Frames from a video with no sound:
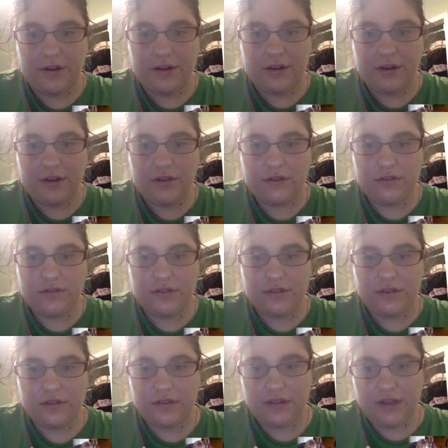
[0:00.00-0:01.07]
going to use in
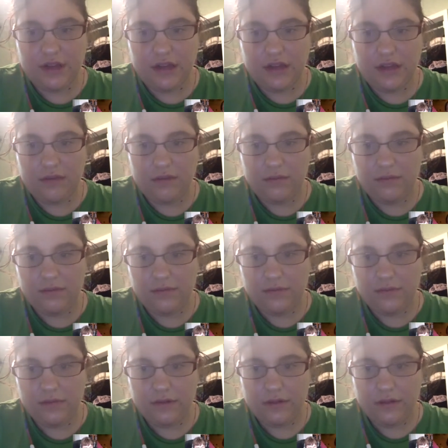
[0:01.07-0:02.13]
this game.
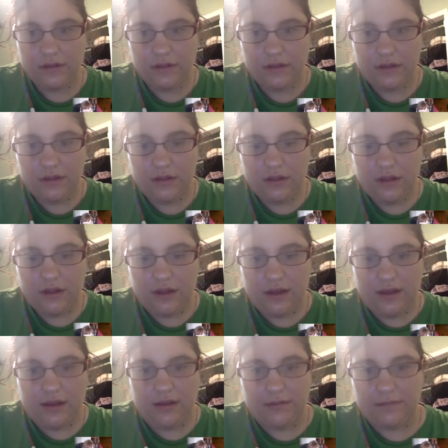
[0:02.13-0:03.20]

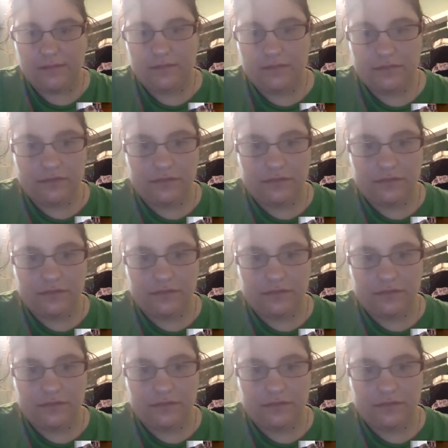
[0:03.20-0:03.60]
And